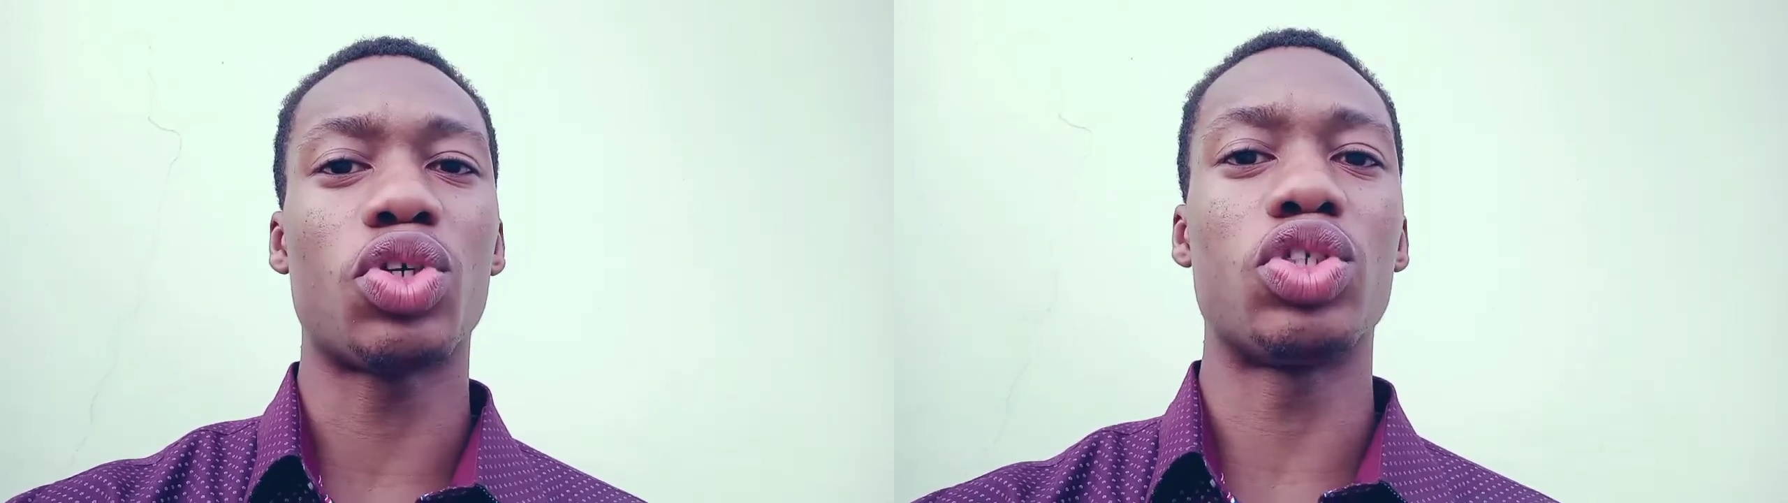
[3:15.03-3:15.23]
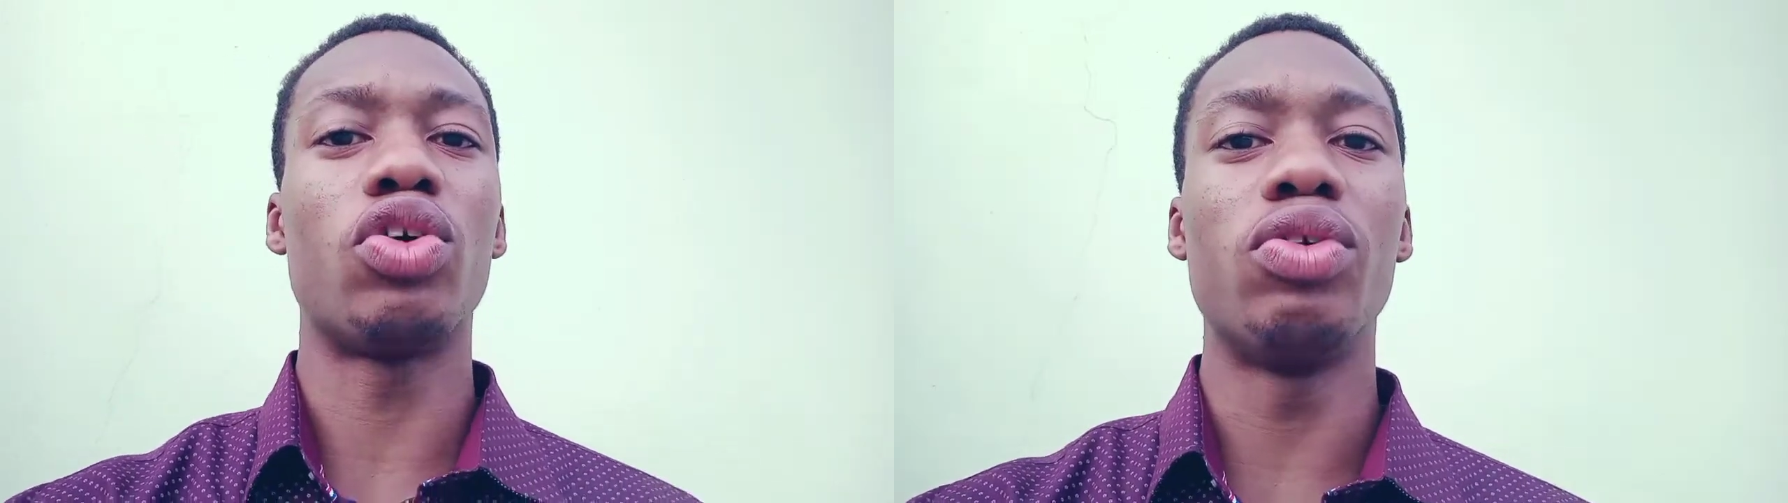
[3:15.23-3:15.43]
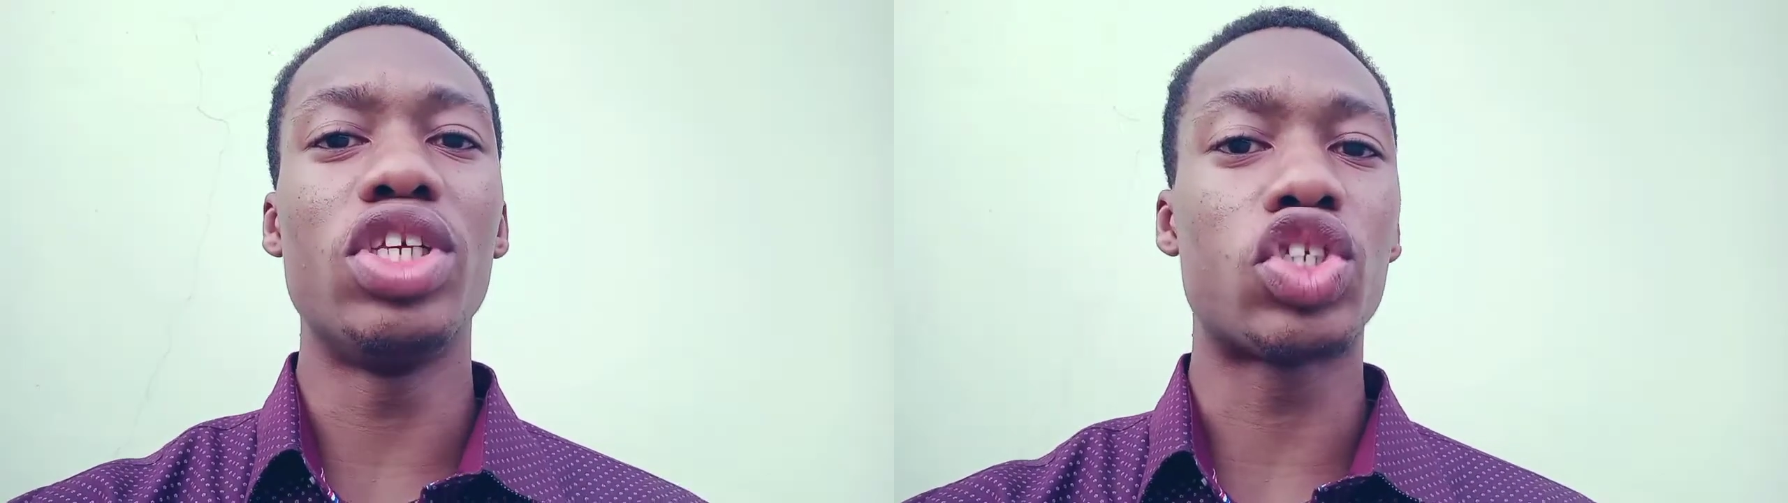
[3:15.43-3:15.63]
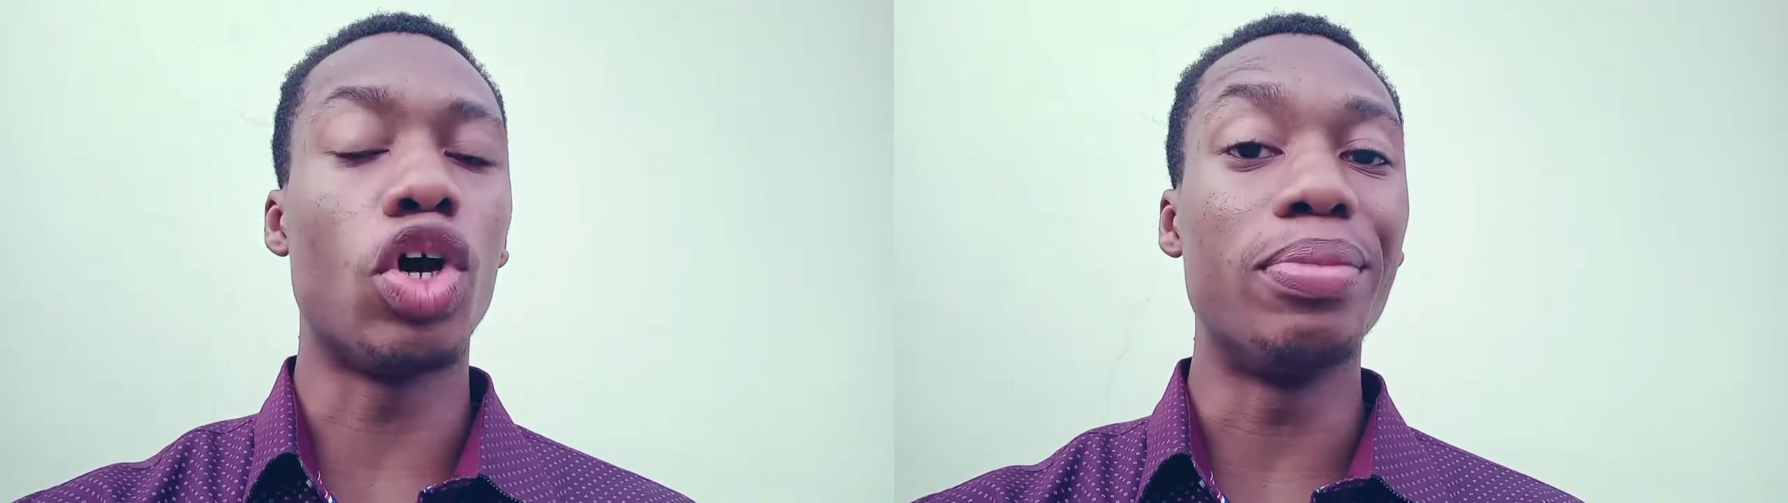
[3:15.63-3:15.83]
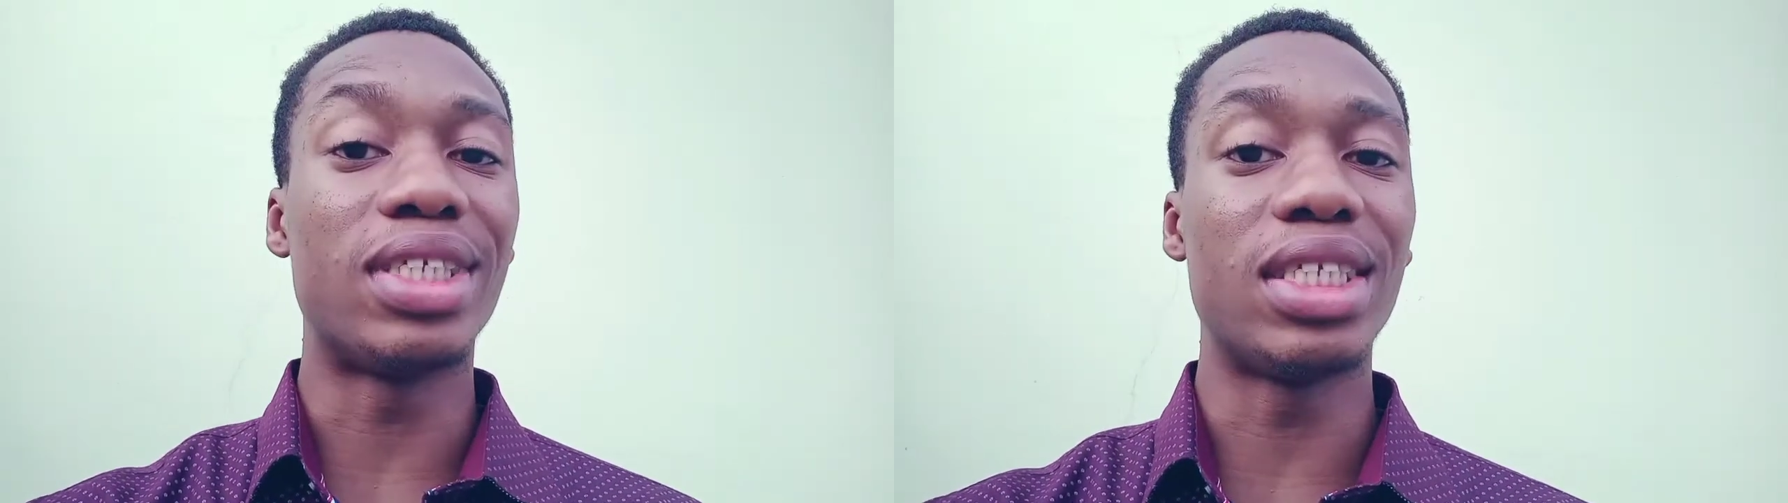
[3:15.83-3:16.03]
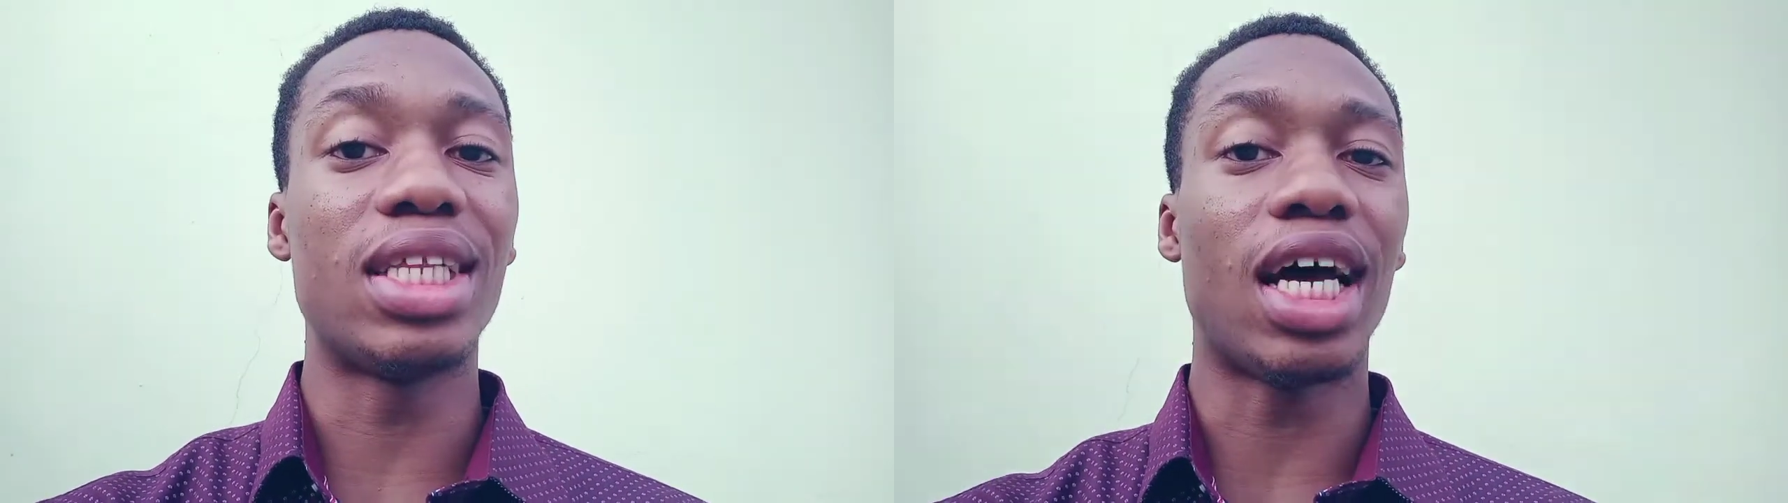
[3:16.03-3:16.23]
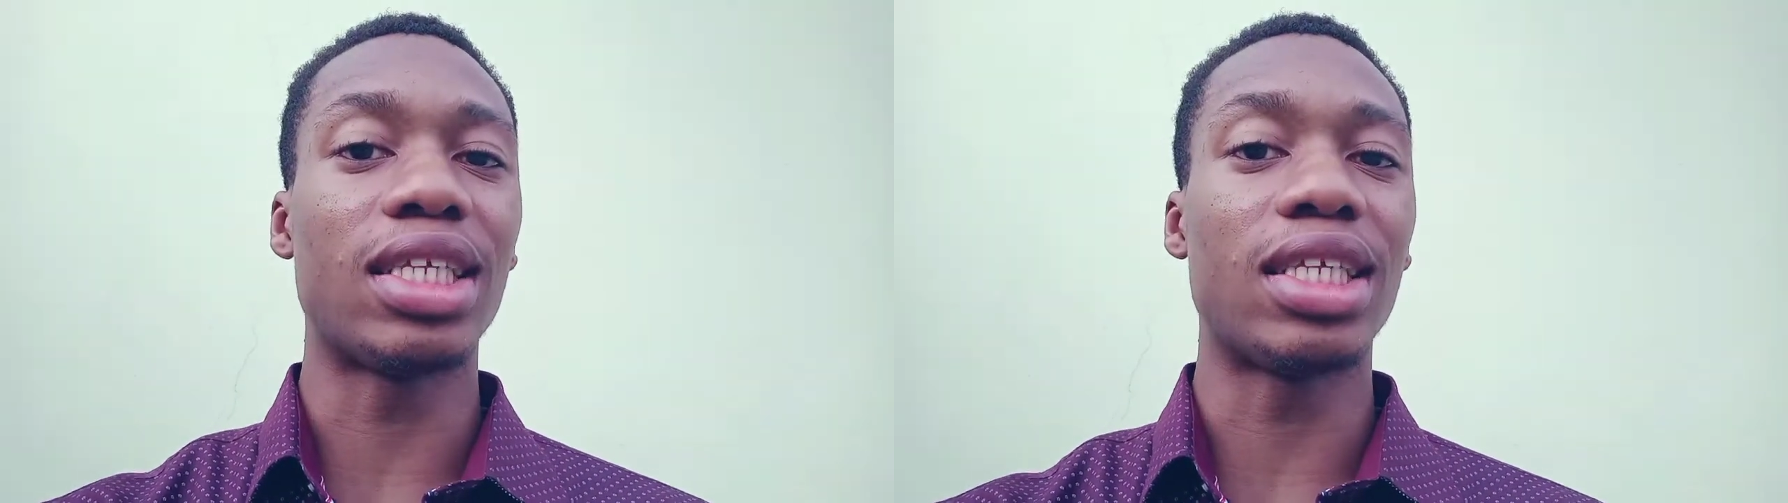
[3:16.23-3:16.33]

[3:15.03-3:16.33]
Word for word: really something that